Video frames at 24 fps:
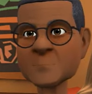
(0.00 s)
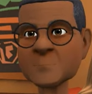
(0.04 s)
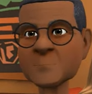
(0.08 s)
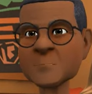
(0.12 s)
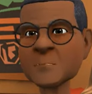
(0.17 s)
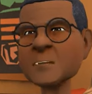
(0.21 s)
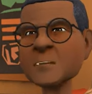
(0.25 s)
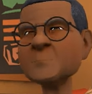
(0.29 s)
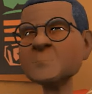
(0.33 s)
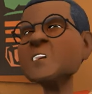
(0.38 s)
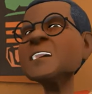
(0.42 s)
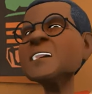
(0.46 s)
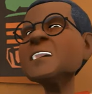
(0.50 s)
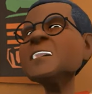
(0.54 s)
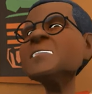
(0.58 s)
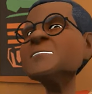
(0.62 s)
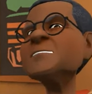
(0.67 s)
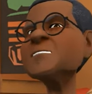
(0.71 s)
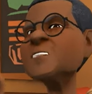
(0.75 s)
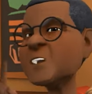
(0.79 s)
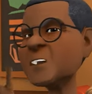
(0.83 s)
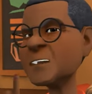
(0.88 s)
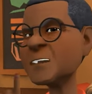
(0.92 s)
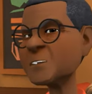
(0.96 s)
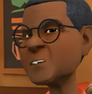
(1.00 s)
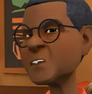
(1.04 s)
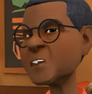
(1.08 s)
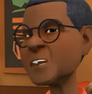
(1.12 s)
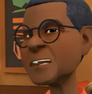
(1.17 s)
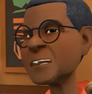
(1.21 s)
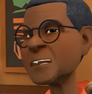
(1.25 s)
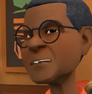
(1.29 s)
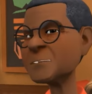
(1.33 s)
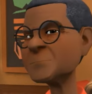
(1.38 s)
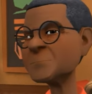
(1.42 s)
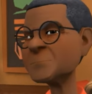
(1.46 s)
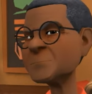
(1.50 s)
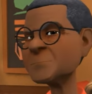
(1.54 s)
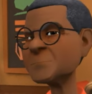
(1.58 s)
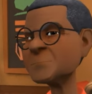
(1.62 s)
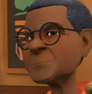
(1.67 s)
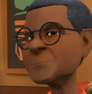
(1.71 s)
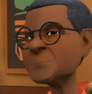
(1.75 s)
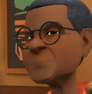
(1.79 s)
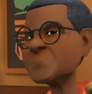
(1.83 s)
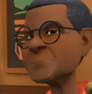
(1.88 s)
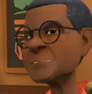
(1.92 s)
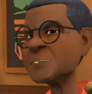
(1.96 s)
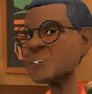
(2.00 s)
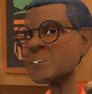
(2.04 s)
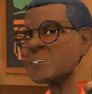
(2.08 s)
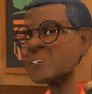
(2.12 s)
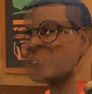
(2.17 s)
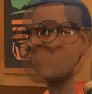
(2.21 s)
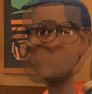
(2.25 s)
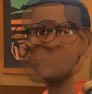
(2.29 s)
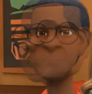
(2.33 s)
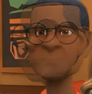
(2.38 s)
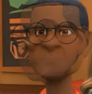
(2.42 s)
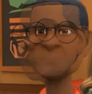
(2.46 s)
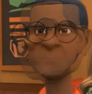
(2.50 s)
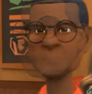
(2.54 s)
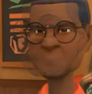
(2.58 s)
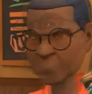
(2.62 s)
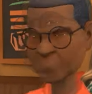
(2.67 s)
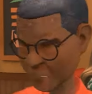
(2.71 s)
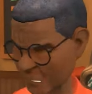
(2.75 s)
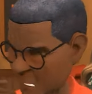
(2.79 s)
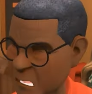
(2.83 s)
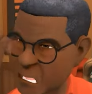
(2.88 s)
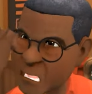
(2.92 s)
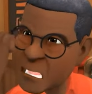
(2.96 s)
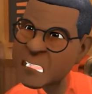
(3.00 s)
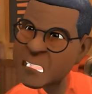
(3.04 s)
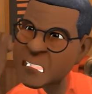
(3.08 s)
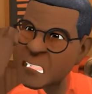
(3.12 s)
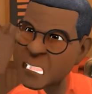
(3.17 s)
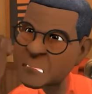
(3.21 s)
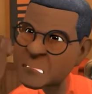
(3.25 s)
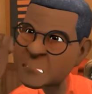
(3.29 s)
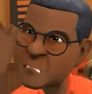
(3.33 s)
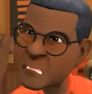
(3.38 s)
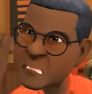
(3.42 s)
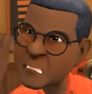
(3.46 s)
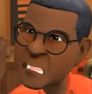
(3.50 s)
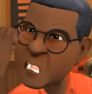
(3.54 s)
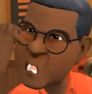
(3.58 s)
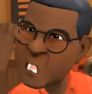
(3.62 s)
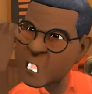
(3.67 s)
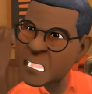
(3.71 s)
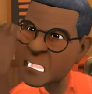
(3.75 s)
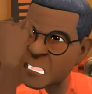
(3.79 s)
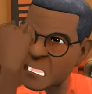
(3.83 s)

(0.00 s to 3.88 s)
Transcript: Time waits for no one. So, treasure every moment you